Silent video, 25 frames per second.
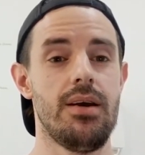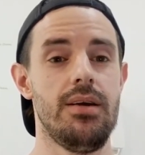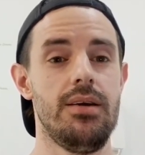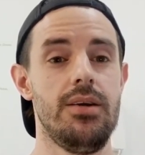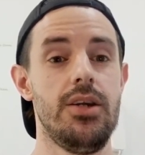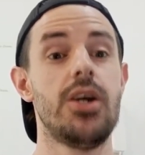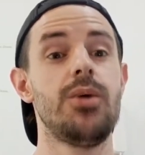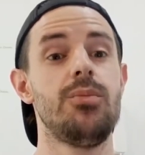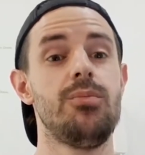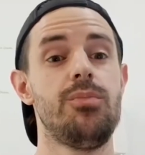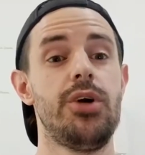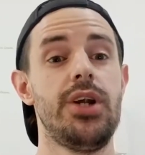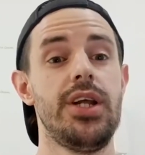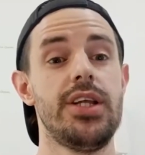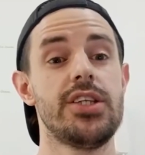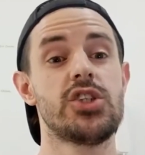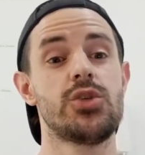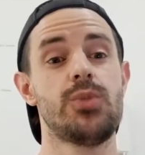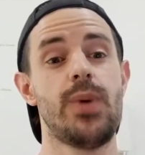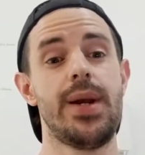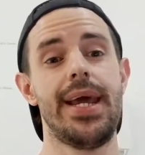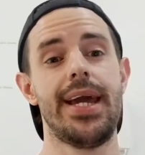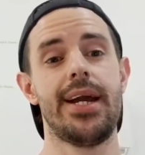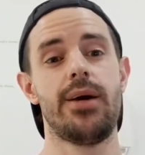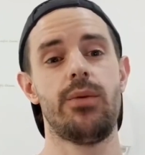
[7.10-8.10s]
You can put in
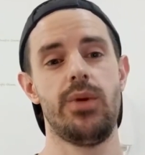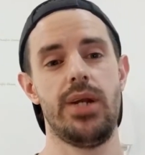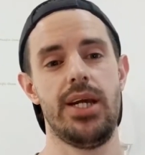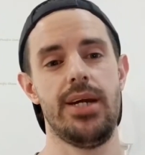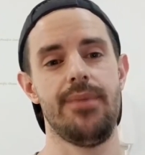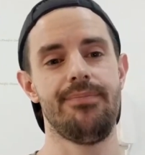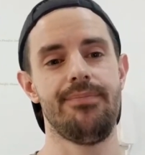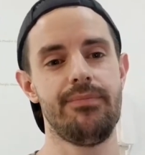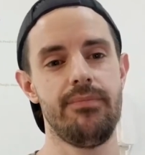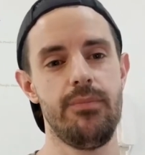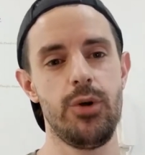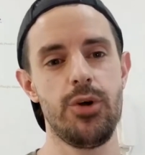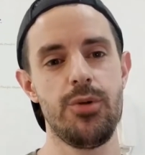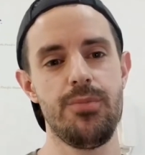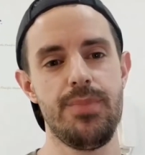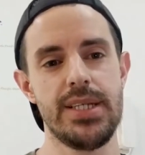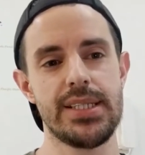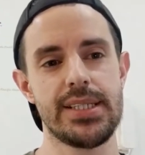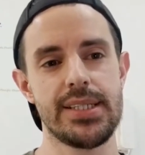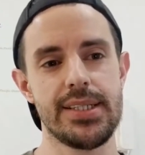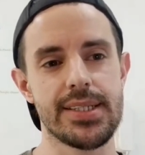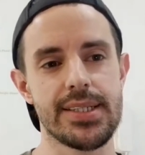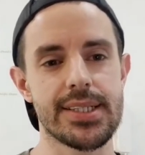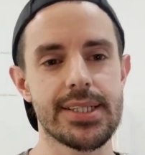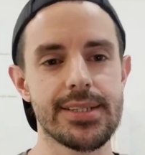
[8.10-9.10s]
sweat equity, build a
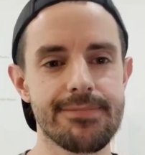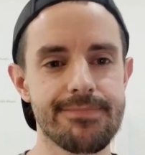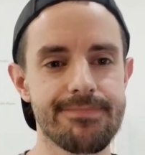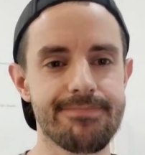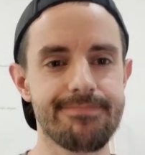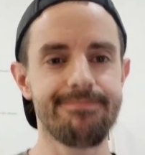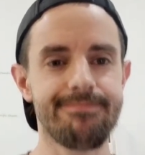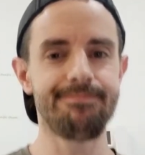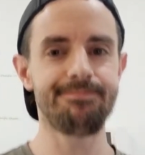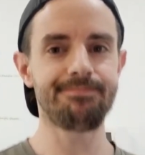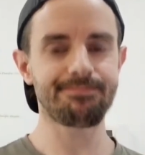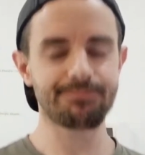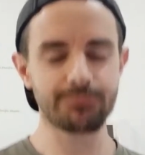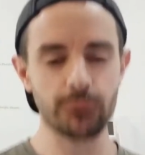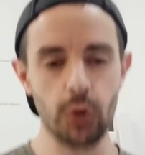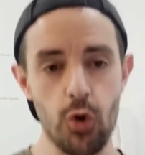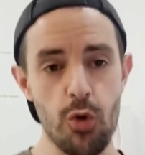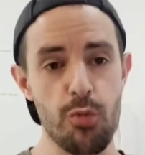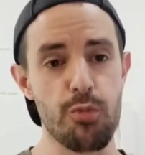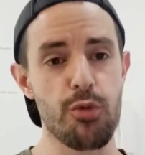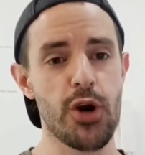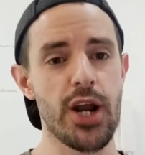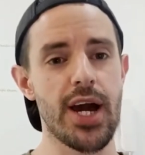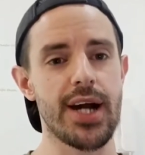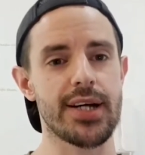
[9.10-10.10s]
business or
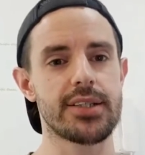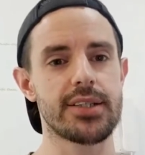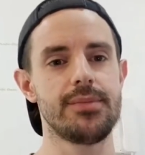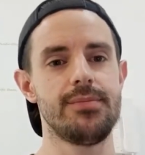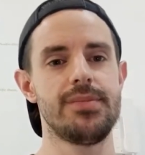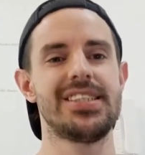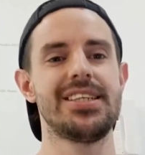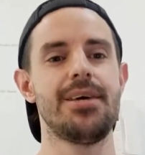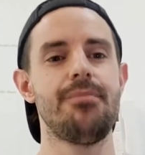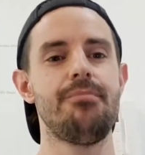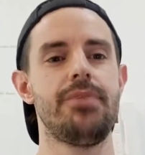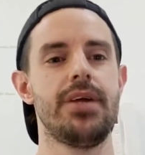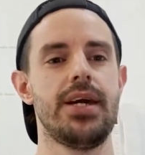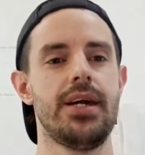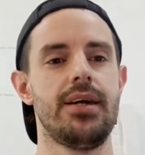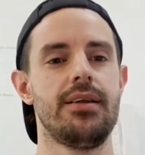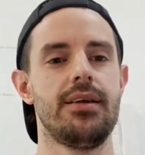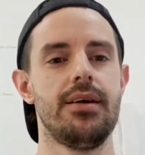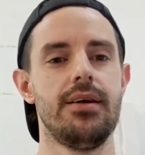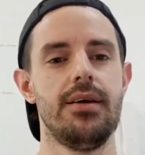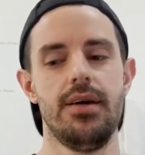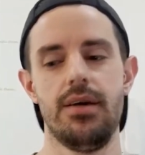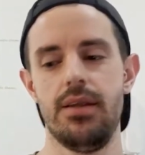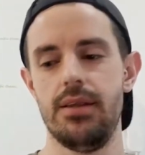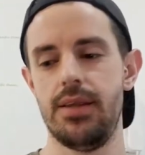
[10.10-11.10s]
product,
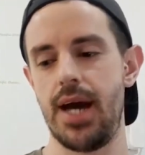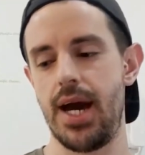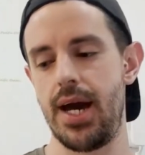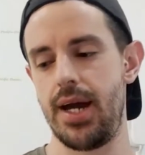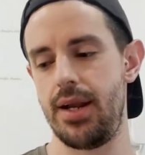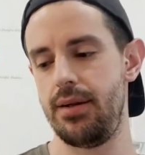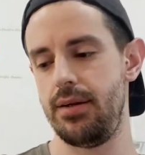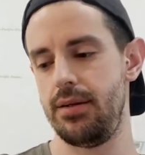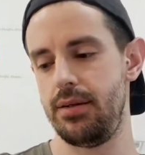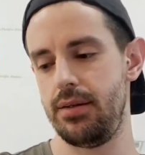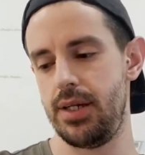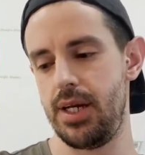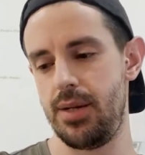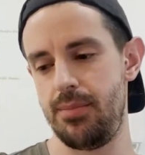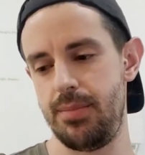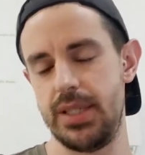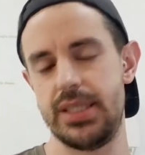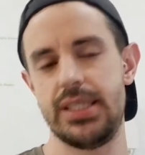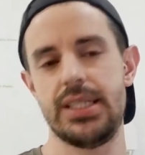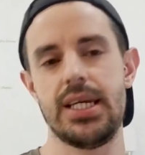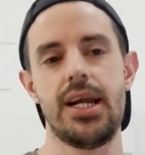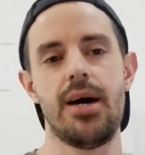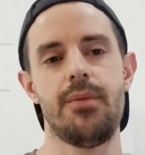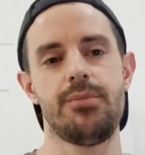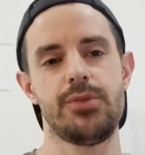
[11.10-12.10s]
something that can be
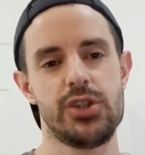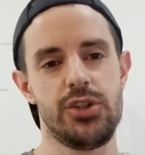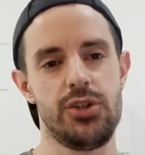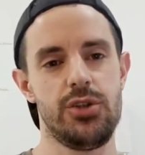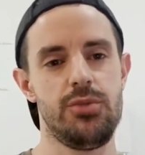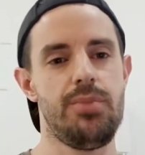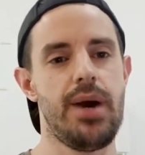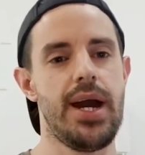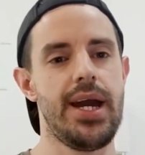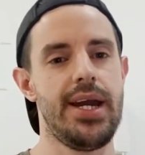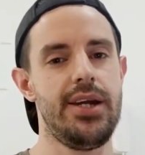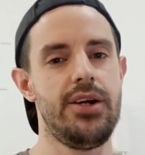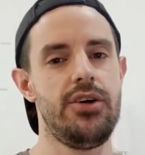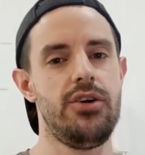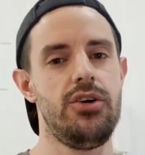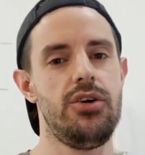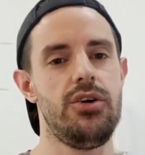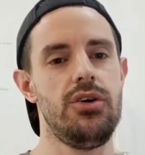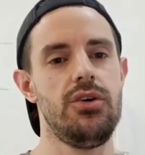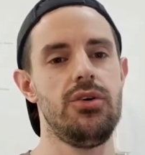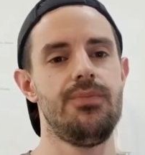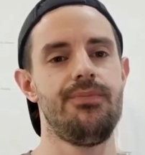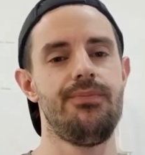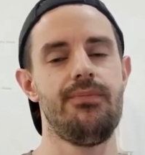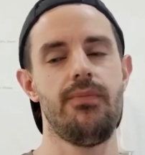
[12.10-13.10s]
set up to pay
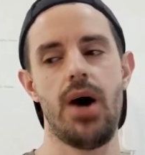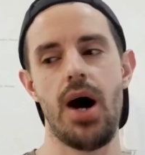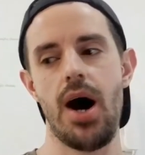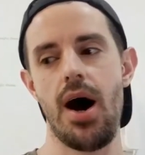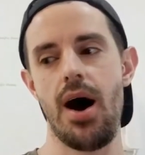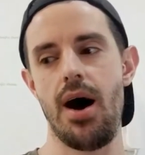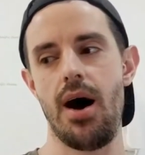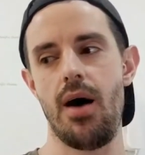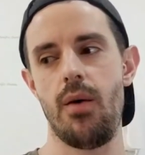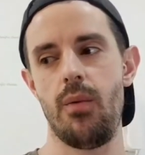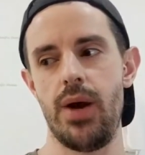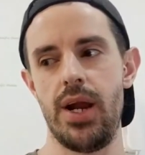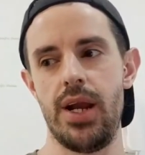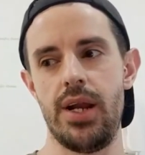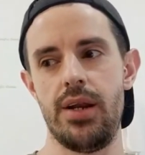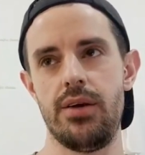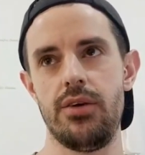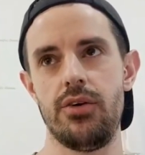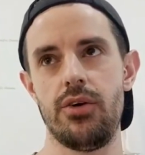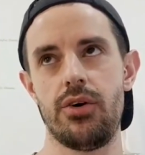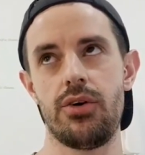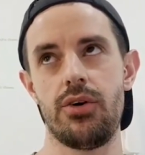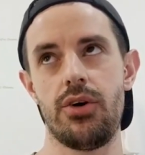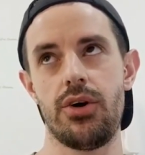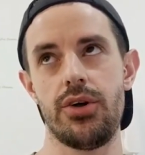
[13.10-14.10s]
you uh, when
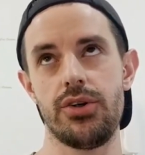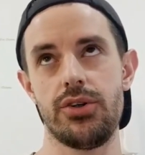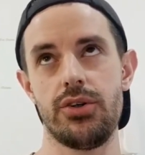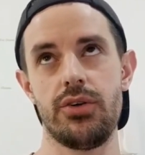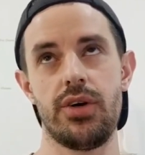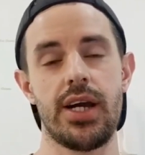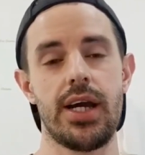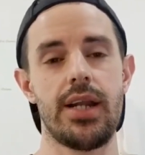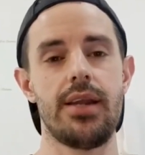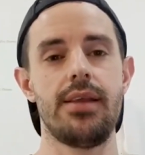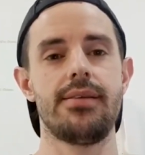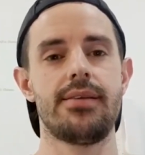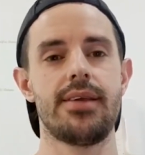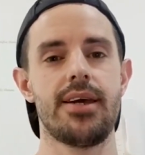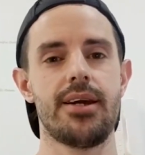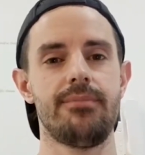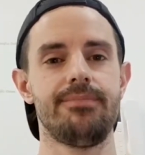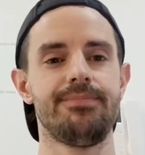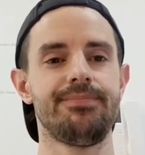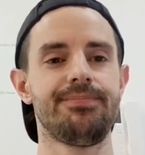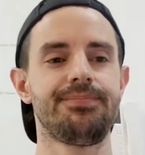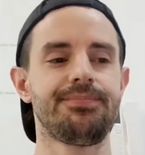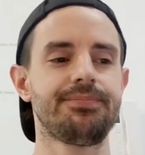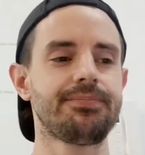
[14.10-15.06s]
you're not doing anything.